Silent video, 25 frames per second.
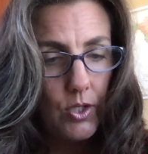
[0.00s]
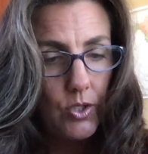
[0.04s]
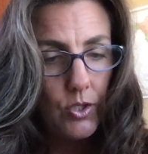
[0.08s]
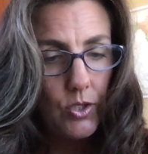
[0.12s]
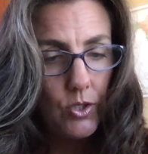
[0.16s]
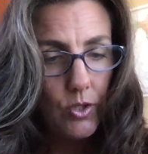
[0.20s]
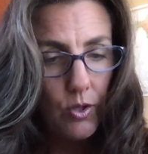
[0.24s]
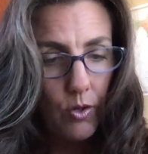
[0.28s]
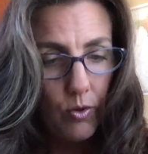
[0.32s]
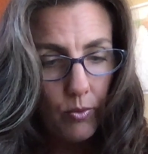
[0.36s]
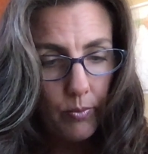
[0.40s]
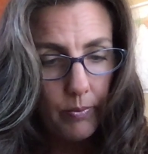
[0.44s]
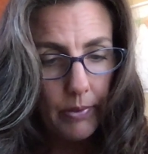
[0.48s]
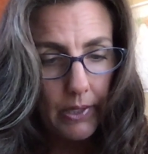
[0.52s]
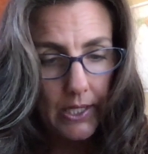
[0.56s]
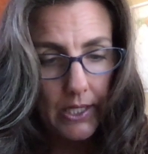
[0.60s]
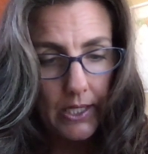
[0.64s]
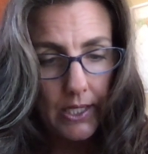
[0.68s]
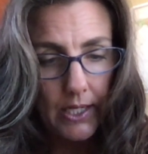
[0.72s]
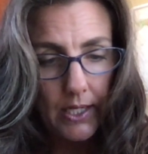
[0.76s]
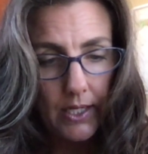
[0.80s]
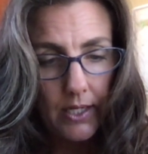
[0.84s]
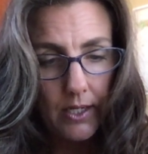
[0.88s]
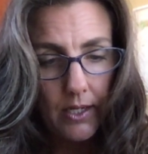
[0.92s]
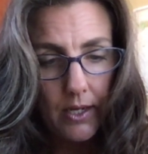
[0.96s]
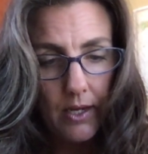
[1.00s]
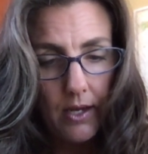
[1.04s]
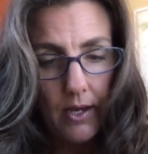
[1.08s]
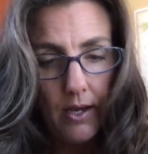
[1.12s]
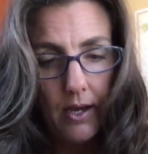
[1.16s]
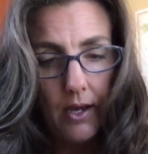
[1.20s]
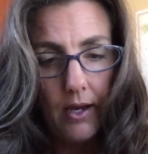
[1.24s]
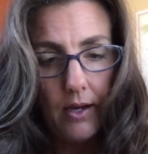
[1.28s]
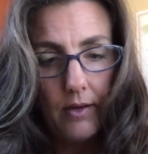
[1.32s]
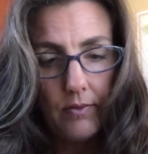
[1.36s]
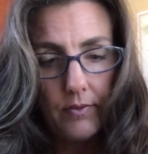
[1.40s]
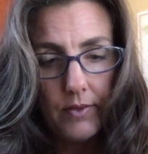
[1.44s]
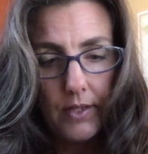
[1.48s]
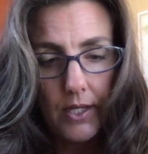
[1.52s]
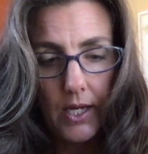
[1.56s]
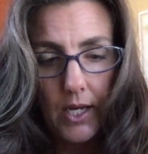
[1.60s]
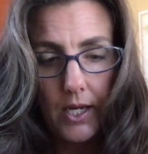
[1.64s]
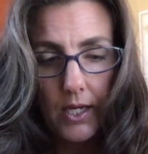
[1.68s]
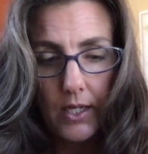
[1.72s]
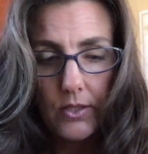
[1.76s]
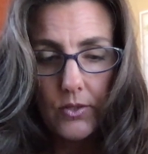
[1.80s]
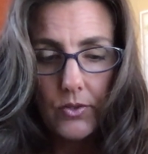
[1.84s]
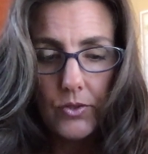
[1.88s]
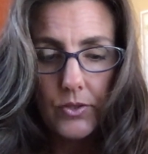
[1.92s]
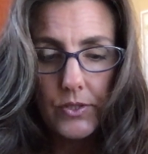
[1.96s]
Nobody of the
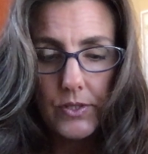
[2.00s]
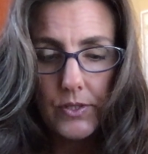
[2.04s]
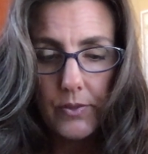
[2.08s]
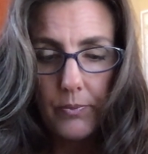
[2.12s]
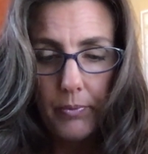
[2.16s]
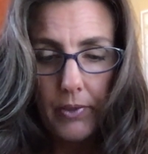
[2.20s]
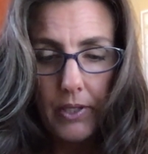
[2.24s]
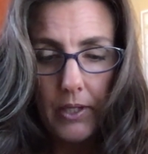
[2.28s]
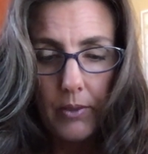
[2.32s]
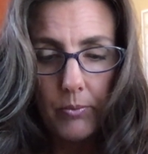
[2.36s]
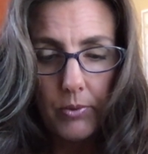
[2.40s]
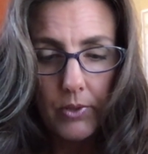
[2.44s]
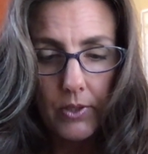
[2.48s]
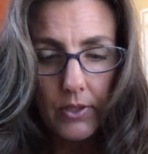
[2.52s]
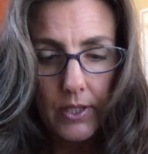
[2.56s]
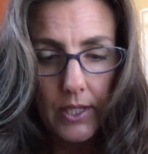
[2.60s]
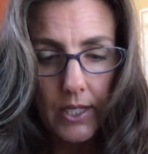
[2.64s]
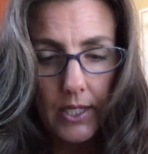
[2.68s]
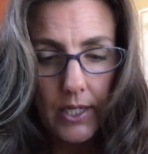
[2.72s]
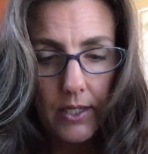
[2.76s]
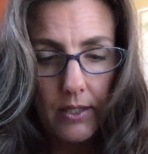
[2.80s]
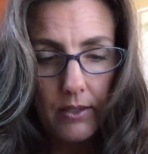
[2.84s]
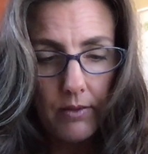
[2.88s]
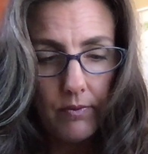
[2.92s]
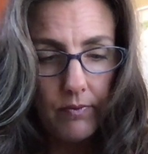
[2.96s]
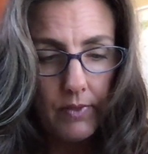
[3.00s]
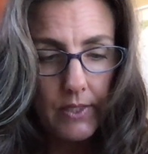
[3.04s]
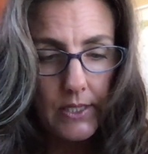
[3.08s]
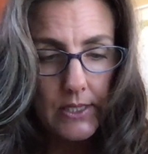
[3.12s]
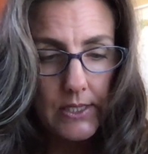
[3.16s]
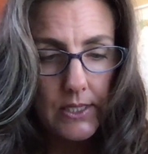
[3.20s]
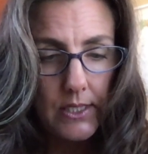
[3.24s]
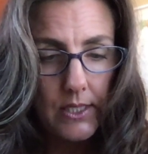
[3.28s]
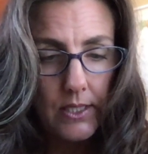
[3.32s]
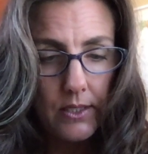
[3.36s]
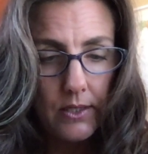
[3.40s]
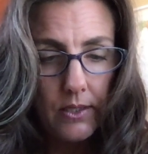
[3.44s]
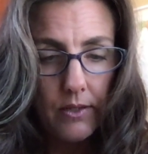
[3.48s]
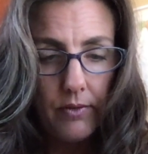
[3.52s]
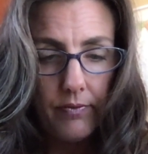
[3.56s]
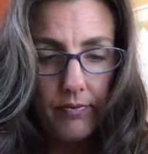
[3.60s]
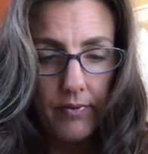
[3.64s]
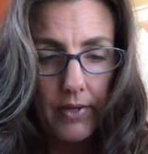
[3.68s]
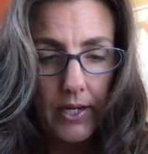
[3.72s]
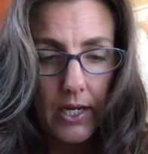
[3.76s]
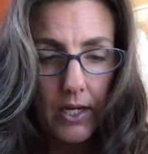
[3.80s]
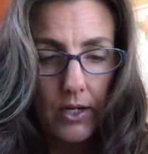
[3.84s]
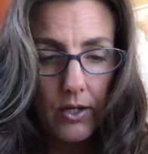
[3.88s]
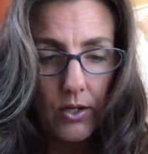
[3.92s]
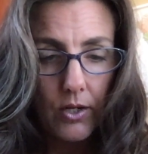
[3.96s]
hundreds of people that had visited the
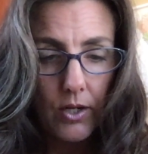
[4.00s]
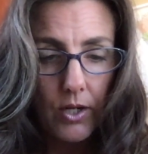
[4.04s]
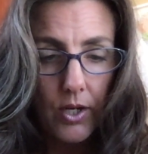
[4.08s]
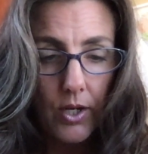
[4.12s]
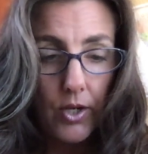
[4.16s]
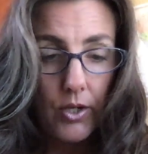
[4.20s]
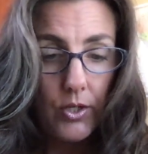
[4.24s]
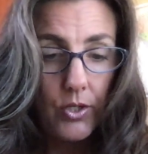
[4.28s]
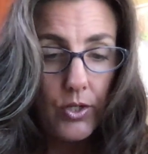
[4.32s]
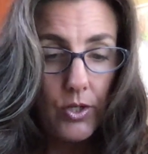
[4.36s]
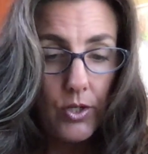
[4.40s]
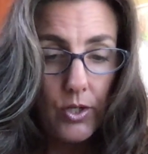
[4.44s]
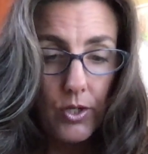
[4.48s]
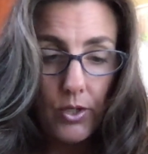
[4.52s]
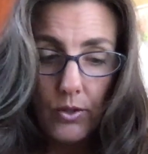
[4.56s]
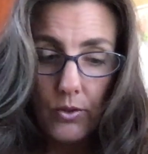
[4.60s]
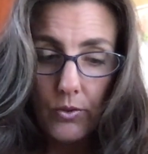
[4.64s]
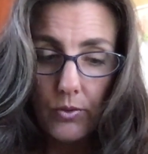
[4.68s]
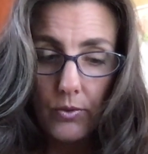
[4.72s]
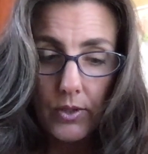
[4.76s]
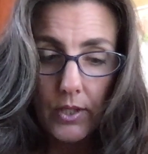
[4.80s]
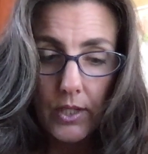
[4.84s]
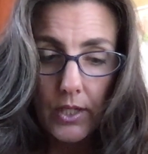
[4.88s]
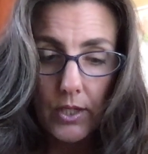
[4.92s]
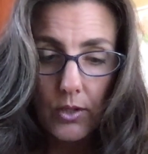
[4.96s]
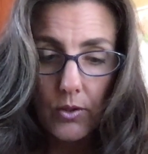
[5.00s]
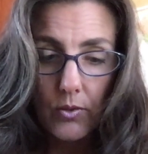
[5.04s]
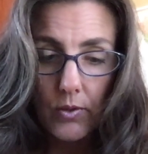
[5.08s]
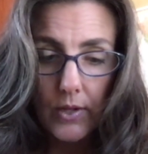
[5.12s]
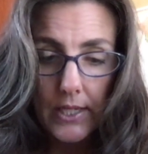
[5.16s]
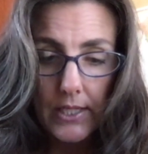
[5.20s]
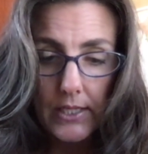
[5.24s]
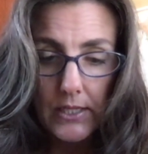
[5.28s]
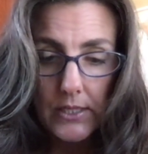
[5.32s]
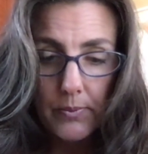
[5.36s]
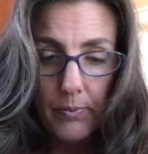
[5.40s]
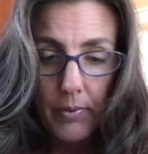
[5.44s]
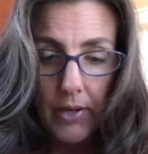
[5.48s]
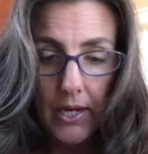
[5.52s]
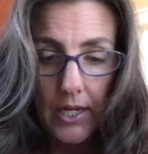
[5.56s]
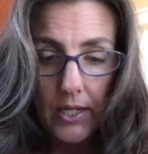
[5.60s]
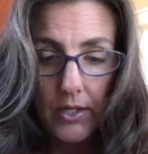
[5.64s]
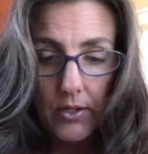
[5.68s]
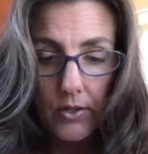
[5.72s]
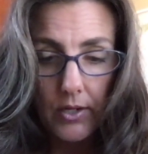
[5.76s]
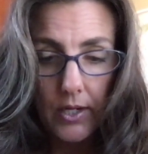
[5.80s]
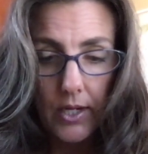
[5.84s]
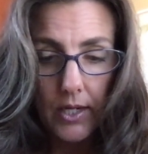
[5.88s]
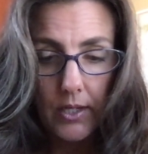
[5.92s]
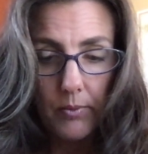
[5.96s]
fair knew that a gray
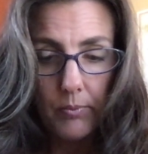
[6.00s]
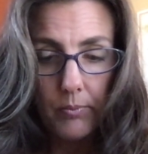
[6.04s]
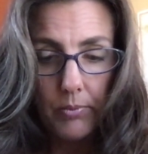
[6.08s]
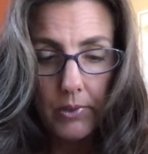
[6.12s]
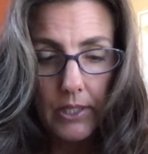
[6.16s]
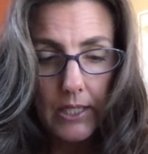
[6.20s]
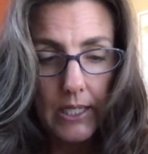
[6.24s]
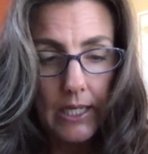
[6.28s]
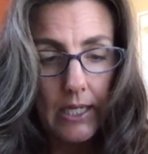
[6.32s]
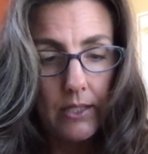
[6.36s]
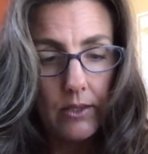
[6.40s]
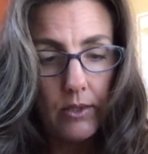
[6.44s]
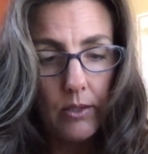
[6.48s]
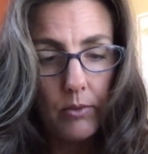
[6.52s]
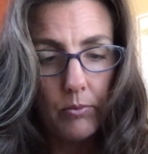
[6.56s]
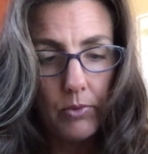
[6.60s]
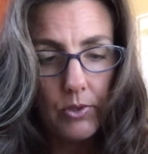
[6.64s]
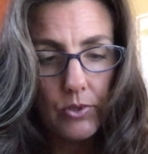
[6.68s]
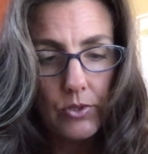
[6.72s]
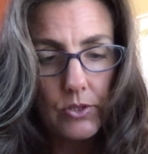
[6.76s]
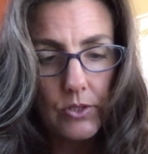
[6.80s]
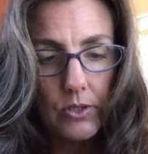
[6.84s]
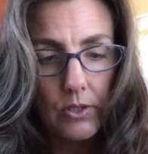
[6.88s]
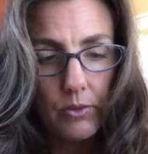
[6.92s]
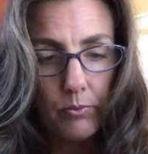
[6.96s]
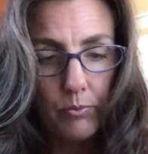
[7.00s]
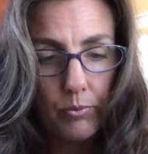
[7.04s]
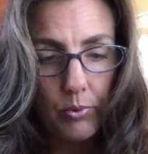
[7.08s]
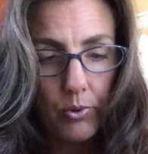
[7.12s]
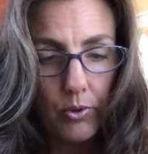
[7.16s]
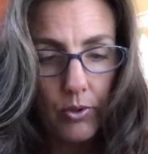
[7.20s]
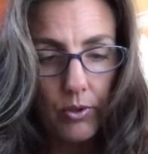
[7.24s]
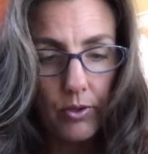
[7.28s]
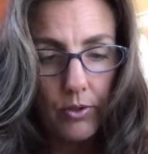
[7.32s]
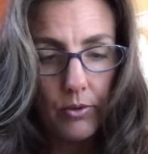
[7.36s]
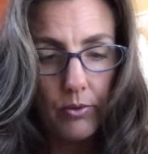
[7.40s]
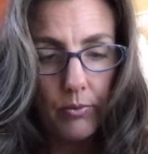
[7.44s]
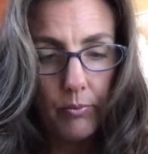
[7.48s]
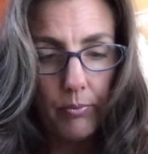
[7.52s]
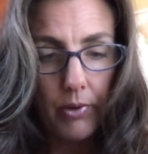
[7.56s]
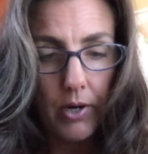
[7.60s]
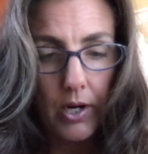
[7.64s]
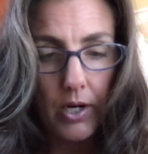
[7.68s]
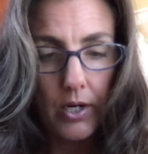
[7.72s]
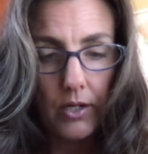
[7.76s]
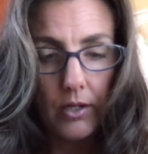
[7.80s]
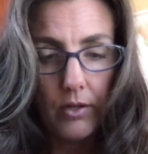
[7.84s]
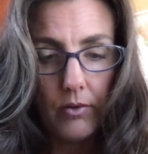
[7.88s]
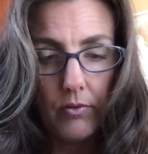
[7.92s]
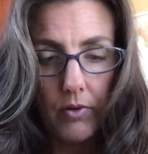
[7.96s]
spider had played the most important
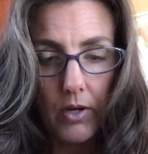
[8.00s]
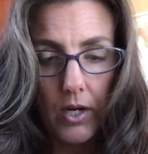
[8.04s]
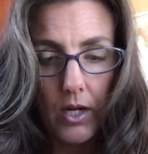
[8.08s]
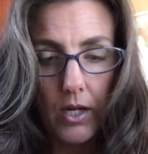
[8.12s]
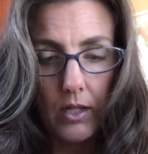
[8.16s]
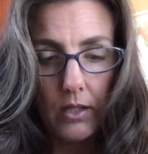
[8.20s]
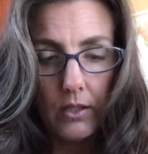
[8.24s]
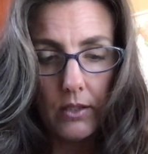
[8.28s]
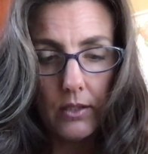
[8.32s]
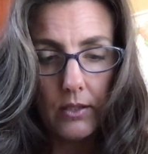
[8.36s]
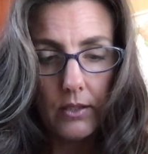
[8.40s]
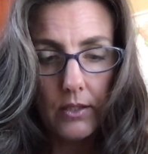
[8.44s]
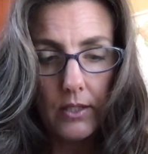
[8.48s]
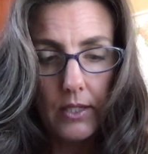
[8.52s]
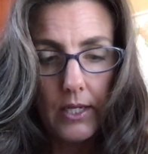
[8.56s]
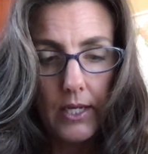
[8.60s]
part of all,